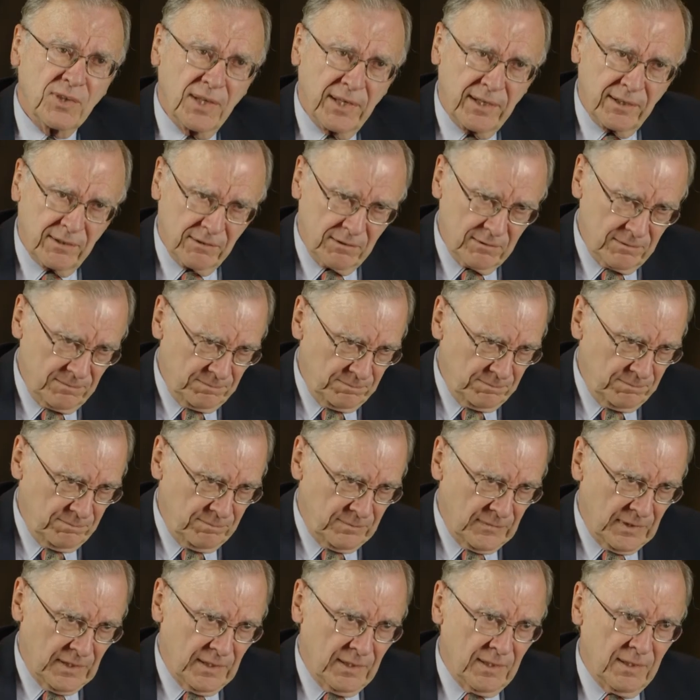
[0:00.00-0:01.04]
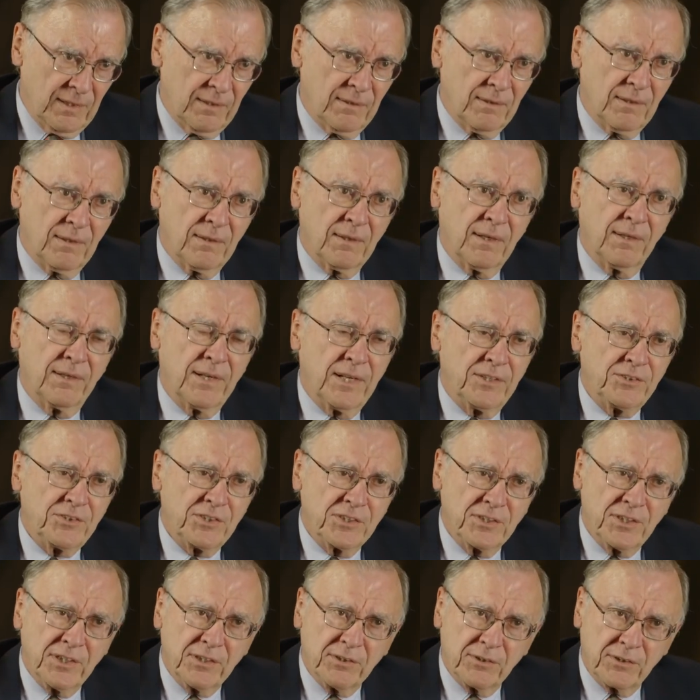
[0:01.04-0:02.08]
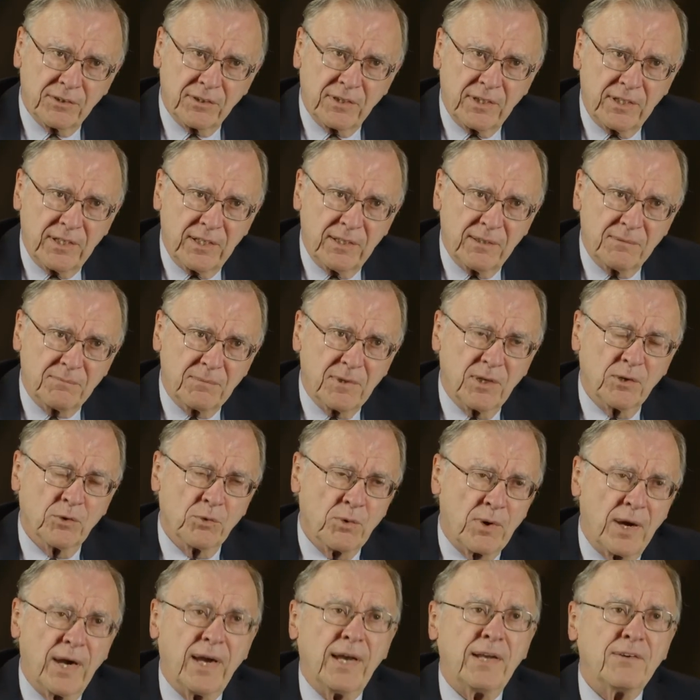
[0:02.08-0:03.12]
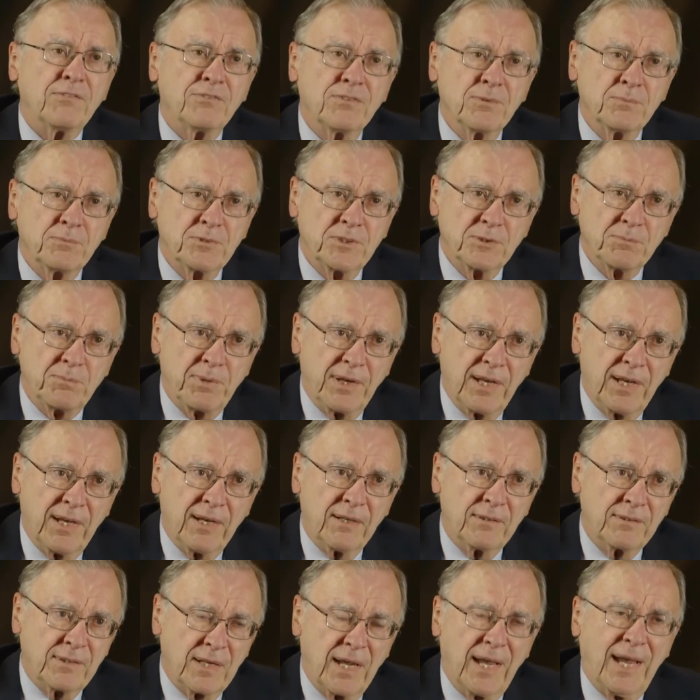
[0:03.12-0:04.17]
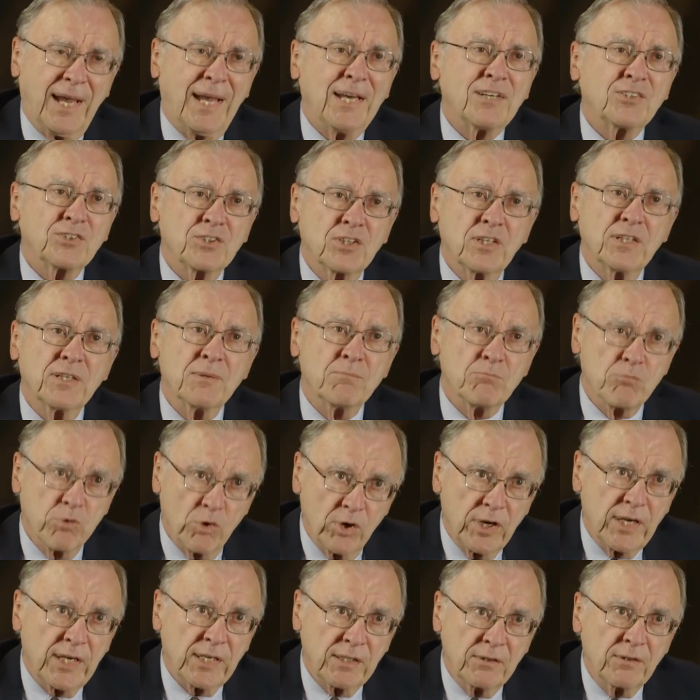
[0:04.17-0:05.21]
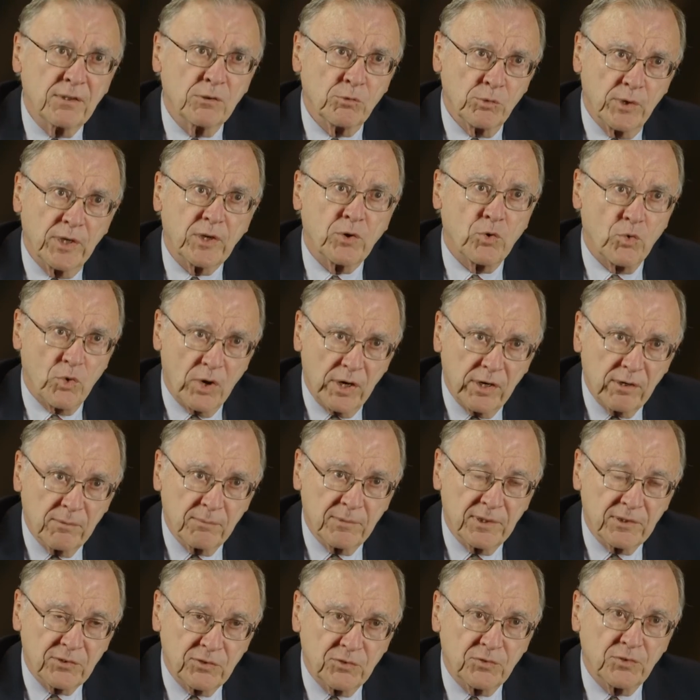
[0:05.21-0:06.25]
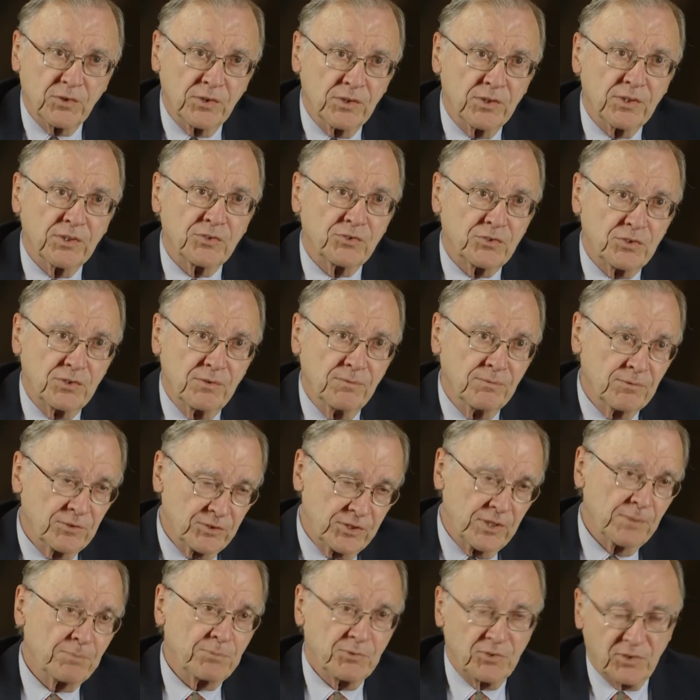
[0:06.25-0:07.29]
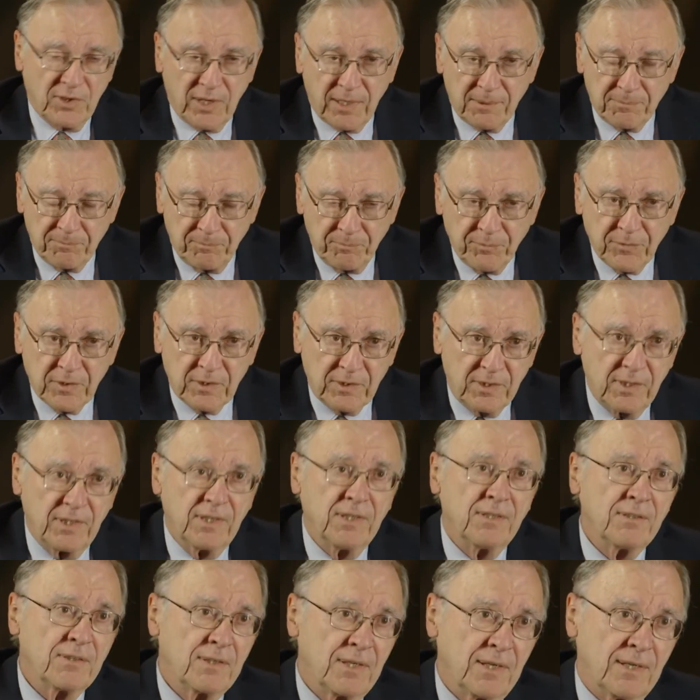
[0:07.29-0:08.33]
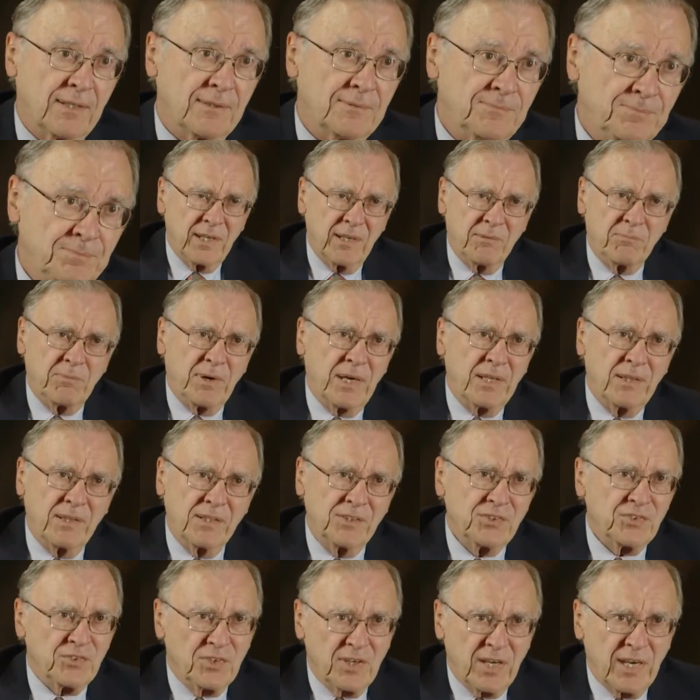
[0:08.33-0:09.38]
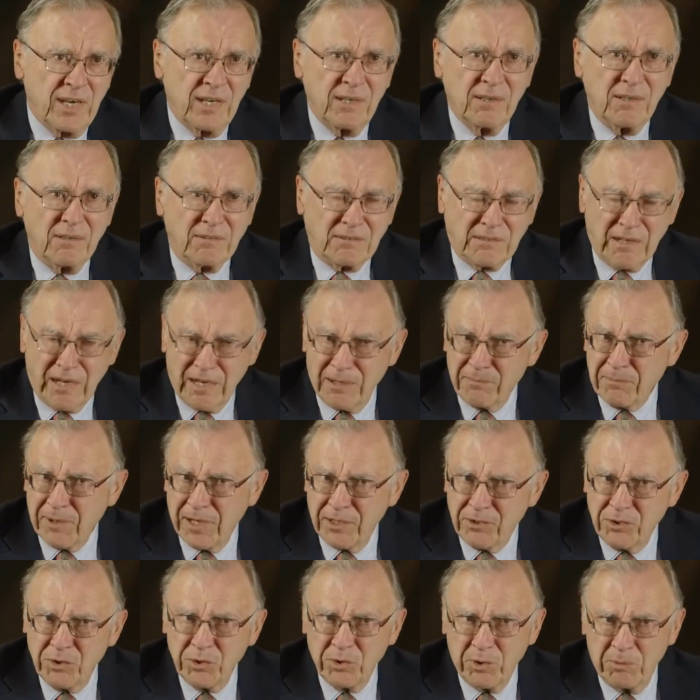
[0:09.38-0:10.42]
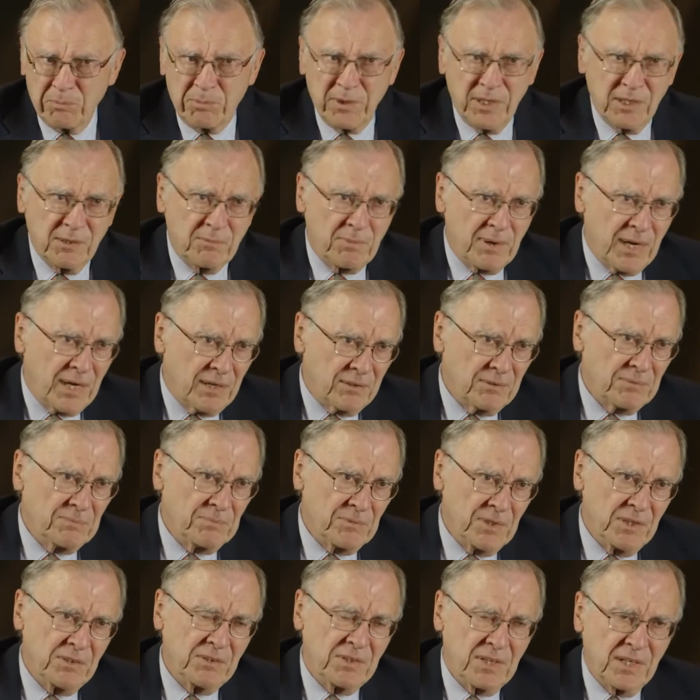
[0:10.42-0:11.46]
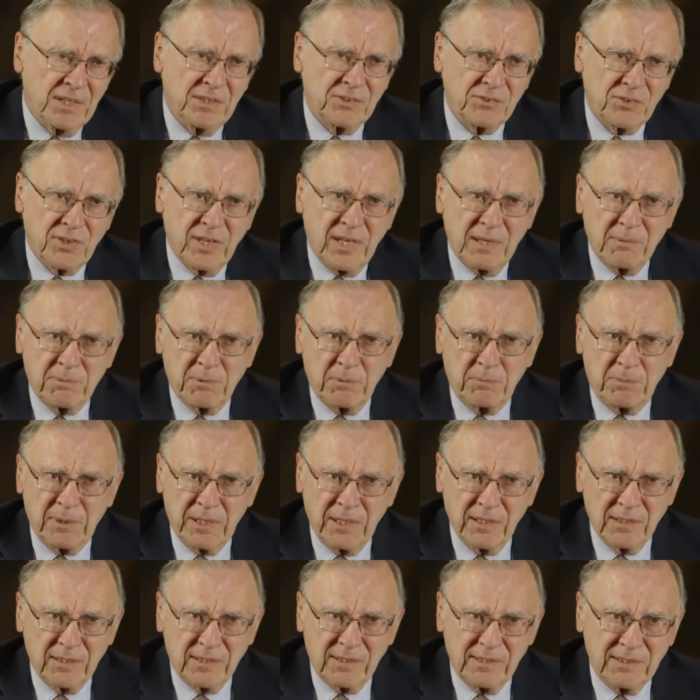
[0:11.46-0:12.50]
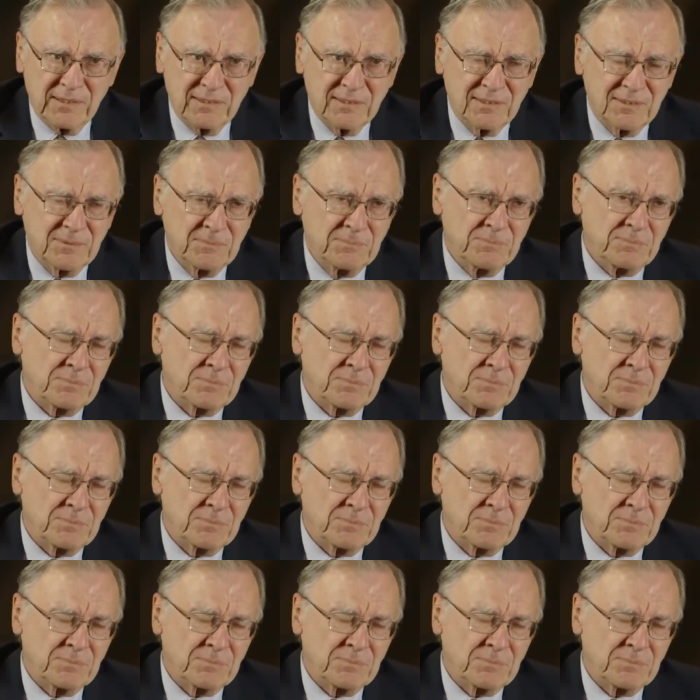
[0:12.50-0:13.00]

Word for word: later, an engineering team arrived from Japan to actually bring the requirements for this chipset to Intel. And by this time, I knew a bit about Intel's capabilities